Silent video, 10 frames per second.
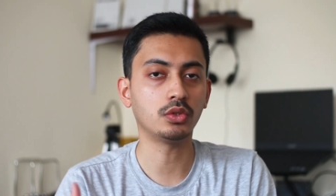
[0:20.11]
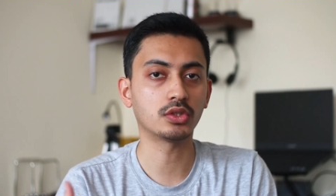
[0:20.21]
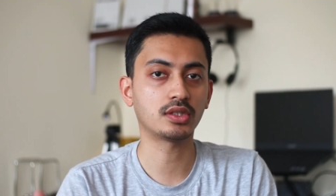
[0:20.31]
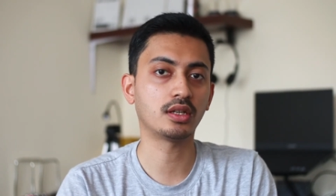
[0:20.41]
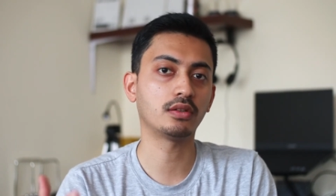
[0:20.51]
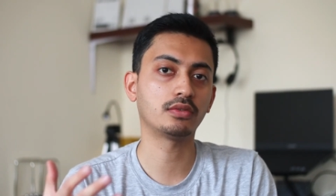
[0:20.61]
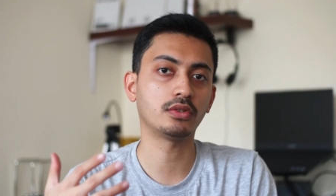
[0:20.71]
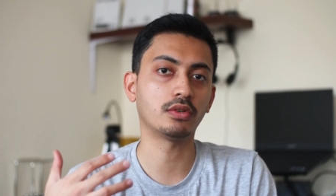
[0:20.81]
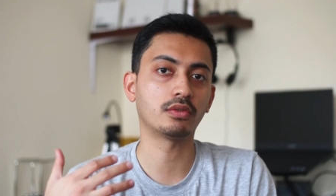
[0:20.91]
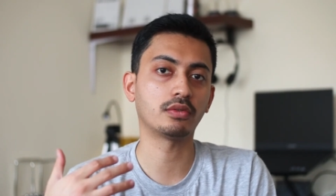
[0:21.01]
yourselves,
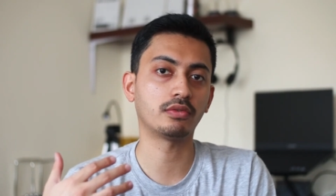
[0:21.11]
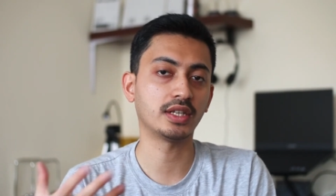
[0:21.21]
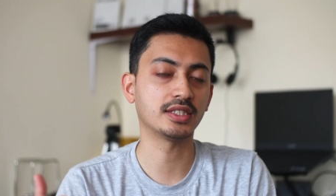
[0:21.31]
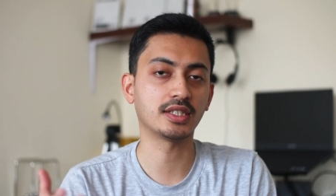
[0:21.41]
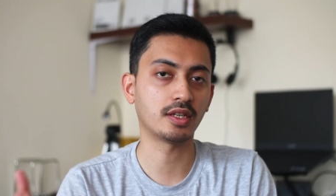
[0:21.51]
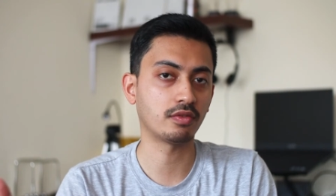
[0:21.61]
your friends, and